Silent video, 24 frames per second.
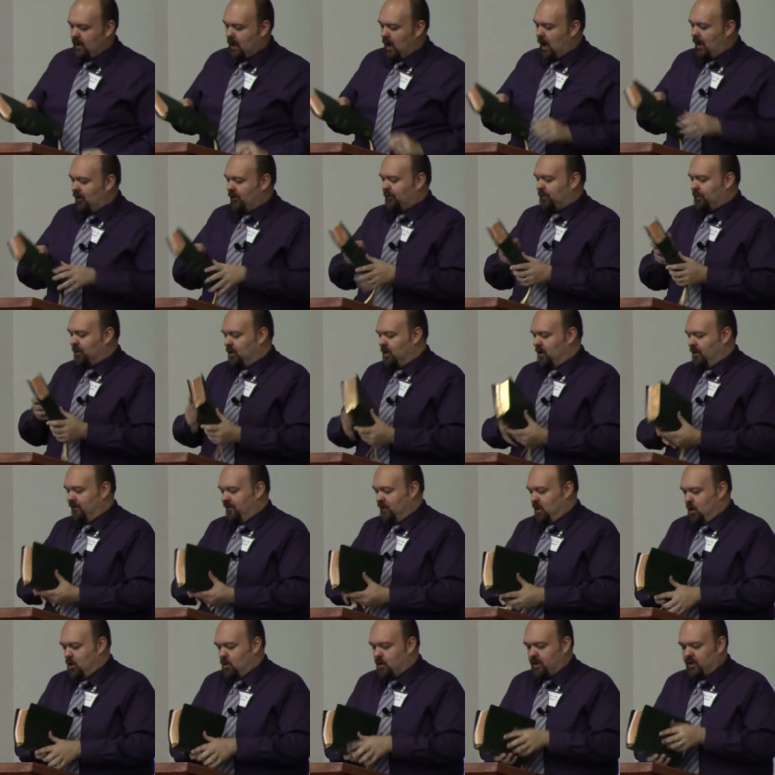Gospel of
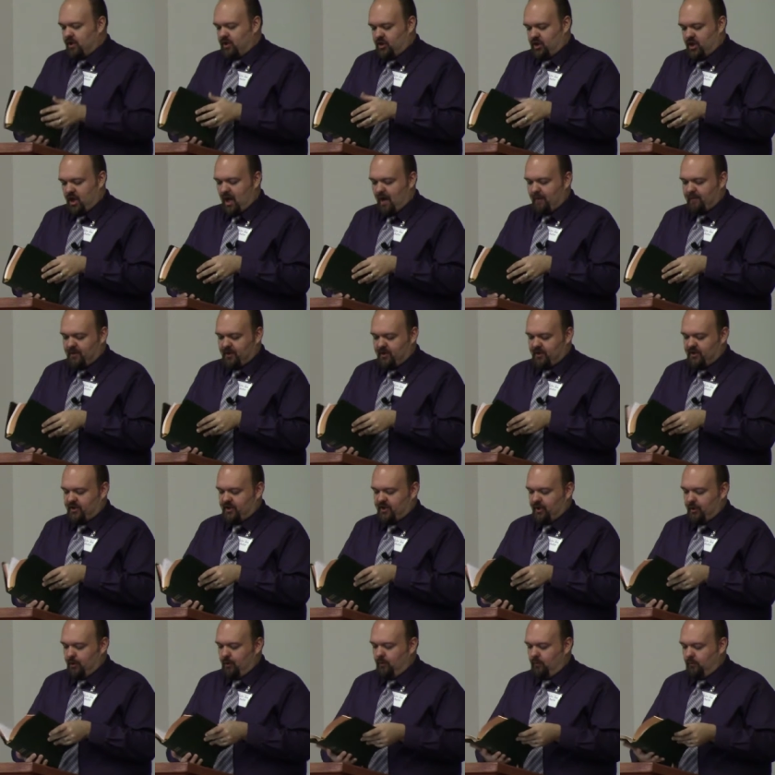Luke in chapter
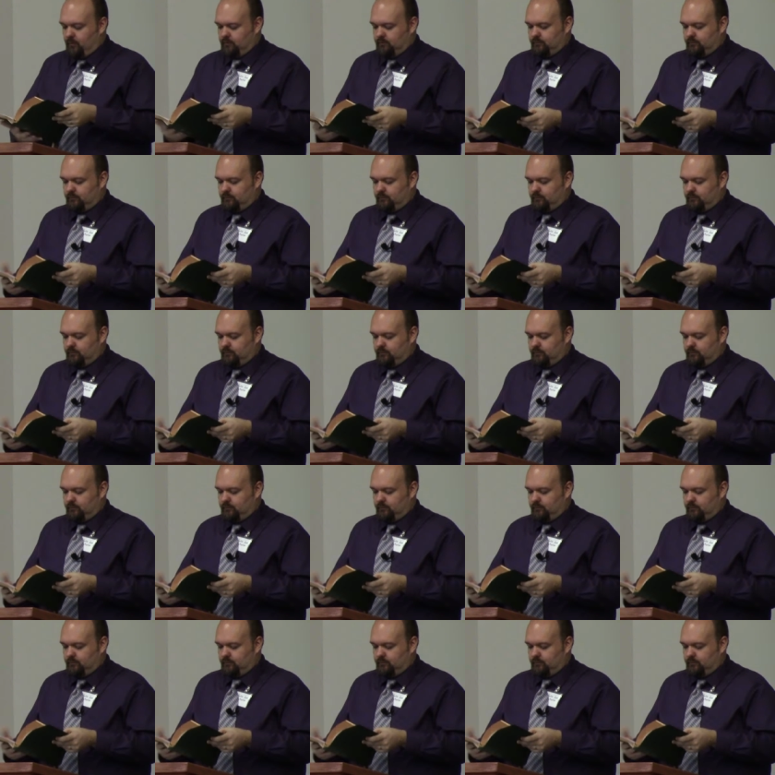2.